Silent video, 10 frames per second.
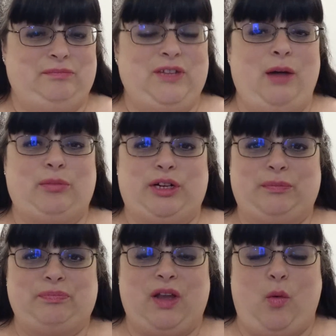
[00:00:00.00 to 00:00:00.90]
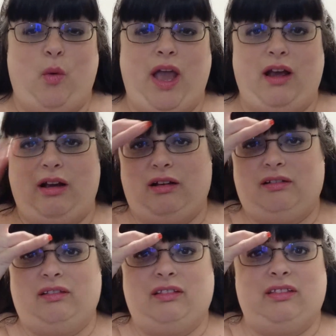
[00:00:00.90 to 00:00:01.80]
number
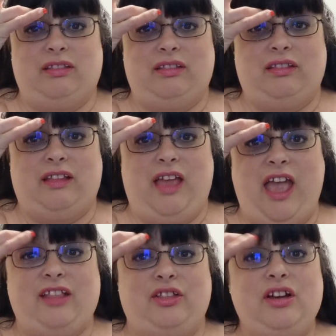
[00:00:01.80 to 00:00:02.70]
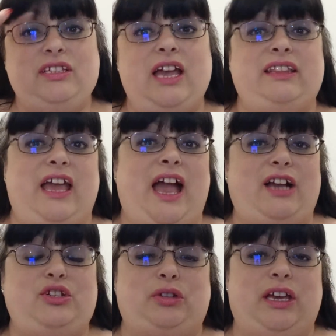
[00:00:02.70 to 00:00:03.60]
where it looks like they
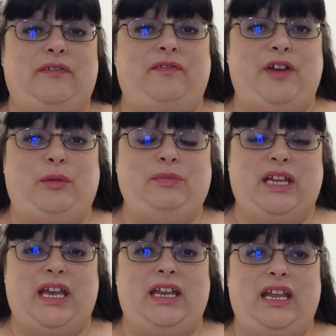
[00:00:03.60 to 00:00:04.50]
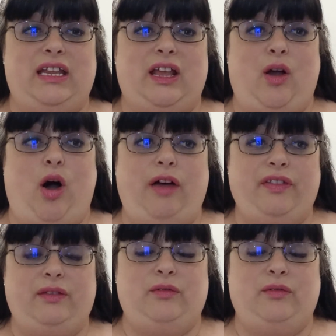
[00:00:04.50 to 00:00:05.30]
actually filmed it on,